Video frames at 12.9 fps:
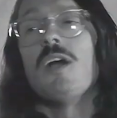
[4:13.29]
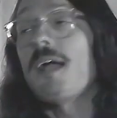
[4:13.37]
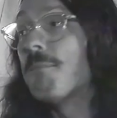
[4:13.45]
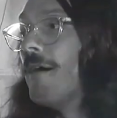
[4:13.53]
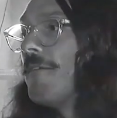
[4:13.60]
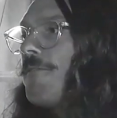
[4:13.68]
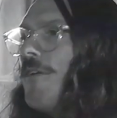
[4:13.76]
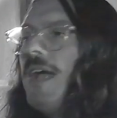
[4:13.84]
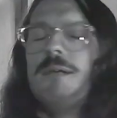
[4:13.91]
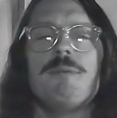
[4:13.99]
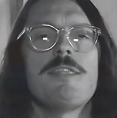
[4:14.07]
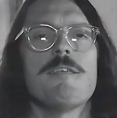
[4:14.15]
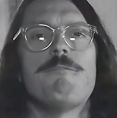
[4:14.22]
like my
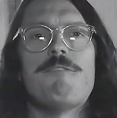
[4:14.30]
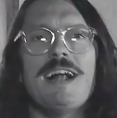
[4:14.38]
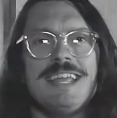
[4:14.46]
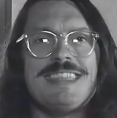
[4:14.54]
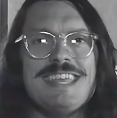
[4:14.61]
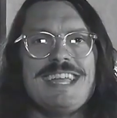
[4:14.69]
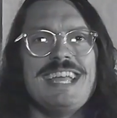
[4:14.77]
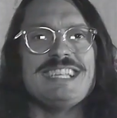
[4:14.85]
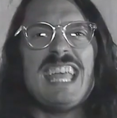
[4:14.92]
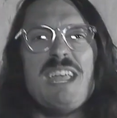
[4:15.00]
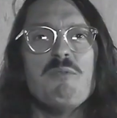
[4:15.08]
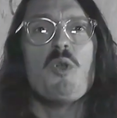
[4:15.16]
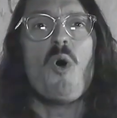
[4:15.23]
friend. But the funny thing is,
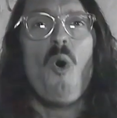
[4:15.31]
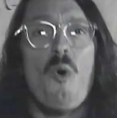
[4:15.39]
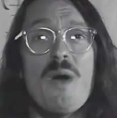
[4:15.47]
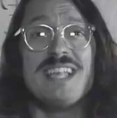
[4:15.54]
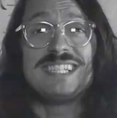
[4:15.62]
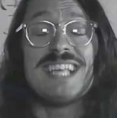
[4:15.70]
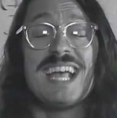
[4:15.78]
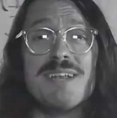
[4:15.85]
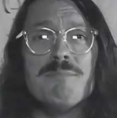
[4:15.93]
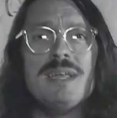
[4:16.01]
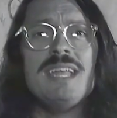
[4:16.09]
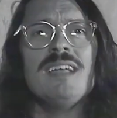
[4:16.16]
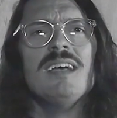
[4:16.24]
he would always say to
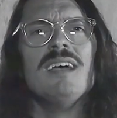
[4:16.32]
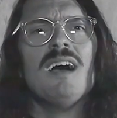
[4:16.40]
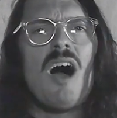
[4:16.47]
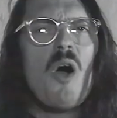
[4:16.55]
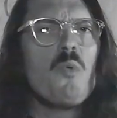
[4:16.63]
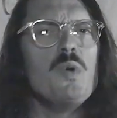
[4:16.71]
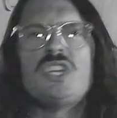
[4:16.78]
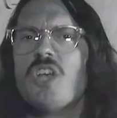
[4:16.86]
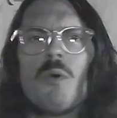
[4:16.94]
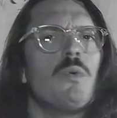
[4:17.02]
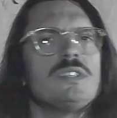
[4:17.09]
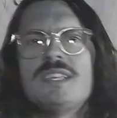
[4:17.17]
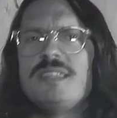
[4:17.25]
me, I wish I
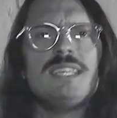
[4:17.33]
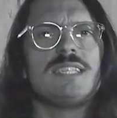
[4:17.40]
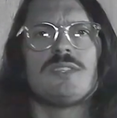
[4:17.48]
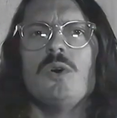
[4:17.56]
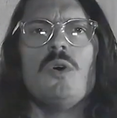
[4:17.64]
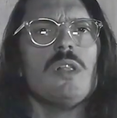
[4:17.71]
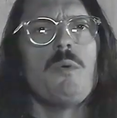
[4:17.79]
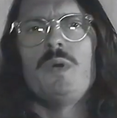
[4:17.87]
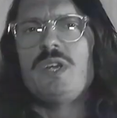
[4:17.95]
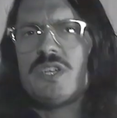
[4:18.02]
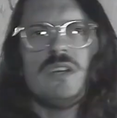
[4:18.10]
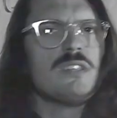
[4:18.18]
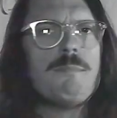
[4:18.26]
wasn't this tall, I
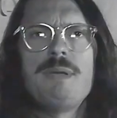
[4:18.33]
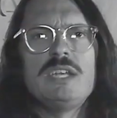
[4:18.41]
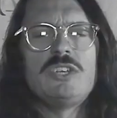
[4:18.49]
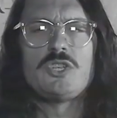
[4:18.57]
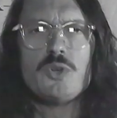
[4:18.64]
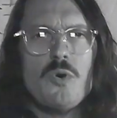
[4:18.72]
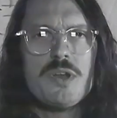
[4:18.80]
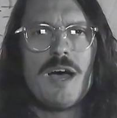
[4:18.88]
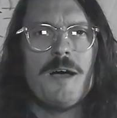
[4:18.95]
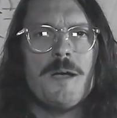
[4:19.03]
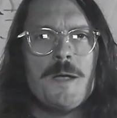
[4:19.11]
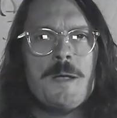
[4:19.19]
wish I was a bit shorter.